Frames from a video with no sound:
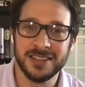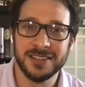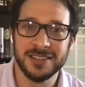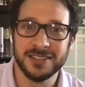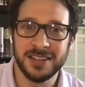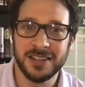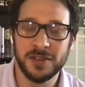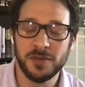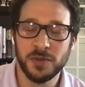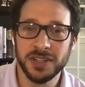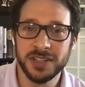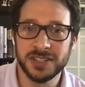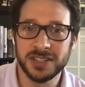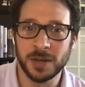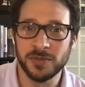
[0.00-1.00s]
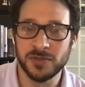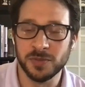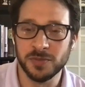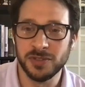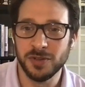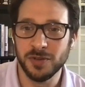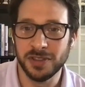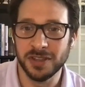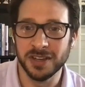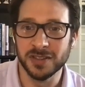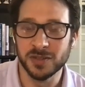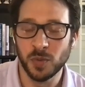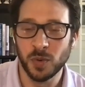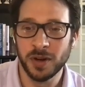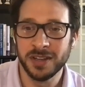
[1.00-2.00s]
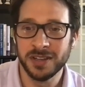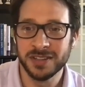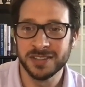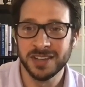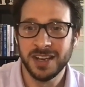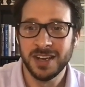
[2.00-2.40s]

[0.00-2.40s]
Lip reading: is, it really stems from two things. One is